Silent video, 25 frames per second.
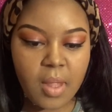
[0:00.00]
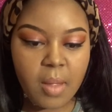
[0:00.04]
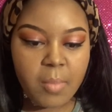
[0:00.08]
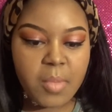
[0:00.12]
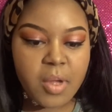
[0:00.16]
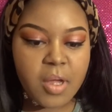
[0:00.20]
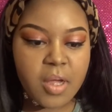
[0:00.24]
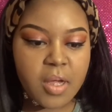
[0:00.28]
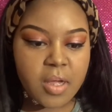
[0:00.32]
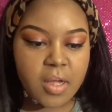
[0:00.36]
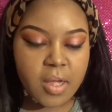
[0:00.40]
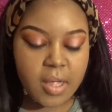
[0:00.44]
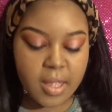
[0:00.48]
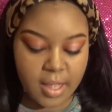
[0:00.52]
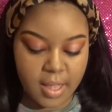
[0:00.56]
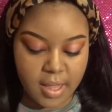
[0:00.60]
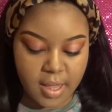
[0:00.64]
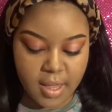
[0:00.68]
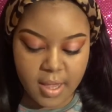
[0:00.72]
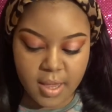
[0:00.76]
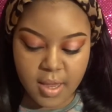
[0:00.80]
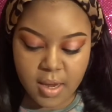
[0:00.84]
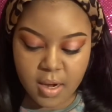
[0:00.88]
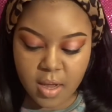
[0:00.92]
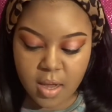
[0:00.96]
But
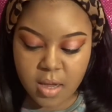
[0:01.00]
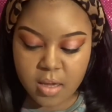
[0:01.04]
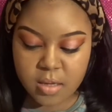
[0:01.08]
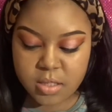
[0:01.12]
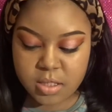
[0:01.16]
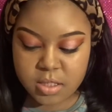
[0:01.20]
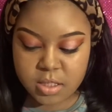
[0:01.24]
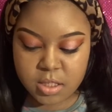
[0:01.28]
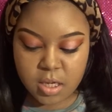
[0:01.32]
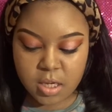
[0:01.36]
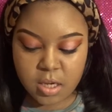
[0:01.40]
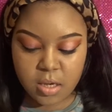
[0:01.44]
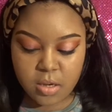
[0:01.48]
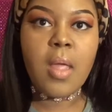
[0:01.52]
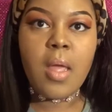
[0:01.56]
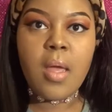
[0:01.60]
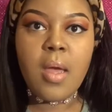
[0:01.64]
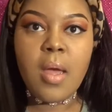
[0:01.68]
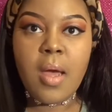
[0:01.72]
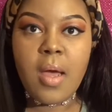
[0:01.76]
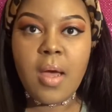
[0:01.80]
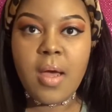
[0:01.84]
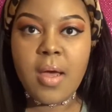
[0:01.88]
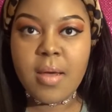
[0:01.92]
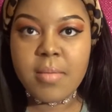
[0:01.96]
and also
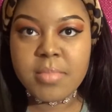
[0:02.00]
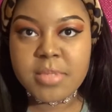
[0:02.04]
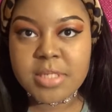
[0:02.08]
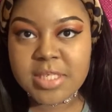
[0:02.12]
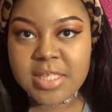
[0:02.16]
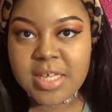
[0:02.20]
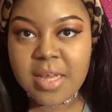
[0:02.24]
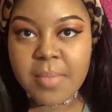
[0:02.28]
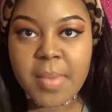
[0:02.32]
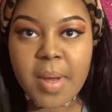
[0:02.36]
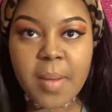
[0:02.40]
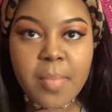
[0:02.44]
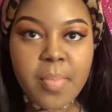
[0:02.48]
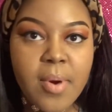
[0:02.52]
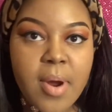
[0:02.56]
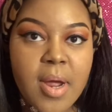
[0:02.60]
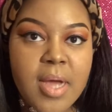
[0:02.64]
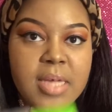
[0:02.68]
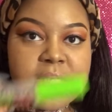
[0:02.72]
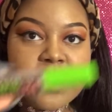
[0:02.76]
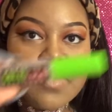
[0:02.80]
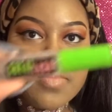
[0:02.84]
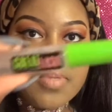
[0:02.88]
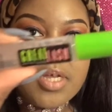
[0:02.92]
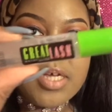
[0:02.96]
um, to set my
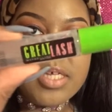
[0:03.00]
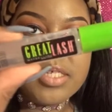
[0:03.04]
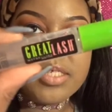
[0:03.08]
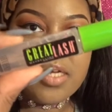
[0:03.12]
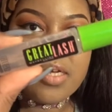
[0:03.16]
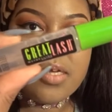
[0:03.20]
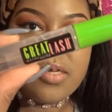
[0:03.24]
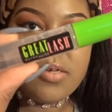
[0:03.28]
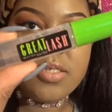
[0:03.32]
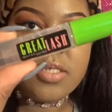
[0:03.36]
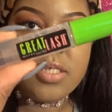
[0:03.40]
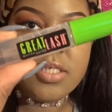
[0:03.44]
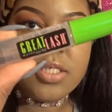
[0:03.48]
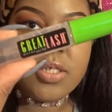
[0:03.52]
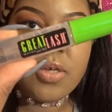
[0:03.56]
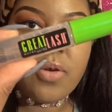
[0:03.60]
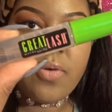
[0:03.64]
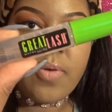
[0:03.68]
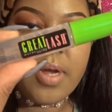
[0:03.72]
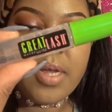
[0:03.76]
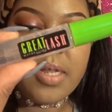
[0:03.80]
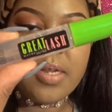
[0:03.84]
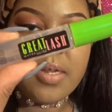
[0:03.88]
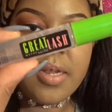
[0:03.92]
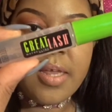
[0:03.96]
brows in place, I use this
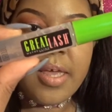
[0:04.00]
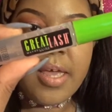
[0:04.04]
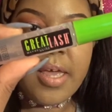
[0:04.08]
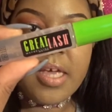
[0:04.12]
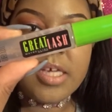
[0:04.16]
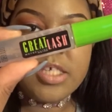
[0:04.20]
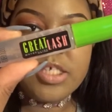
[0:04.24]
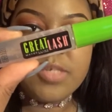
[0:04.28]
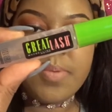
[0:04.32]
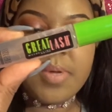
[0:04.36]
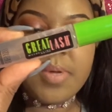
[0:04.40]
Great Lash